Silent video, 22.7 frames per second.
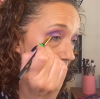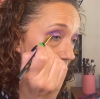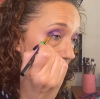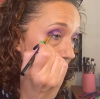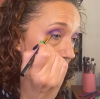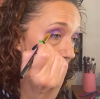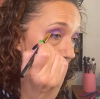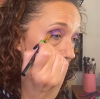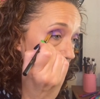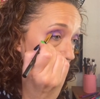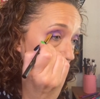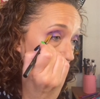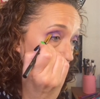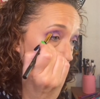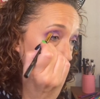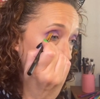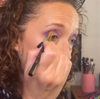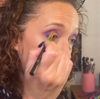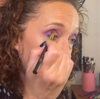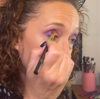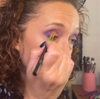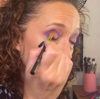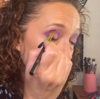you know,
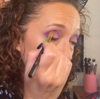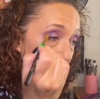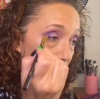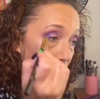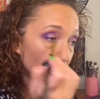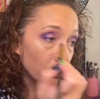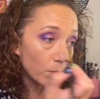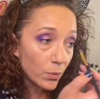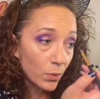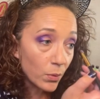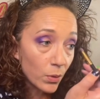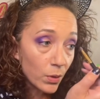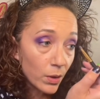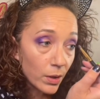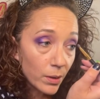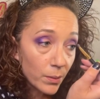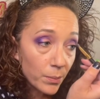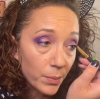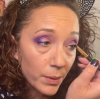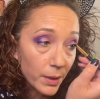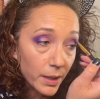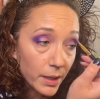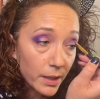pop a little more,
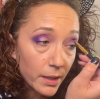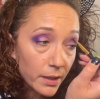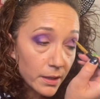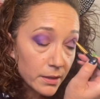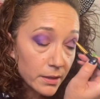but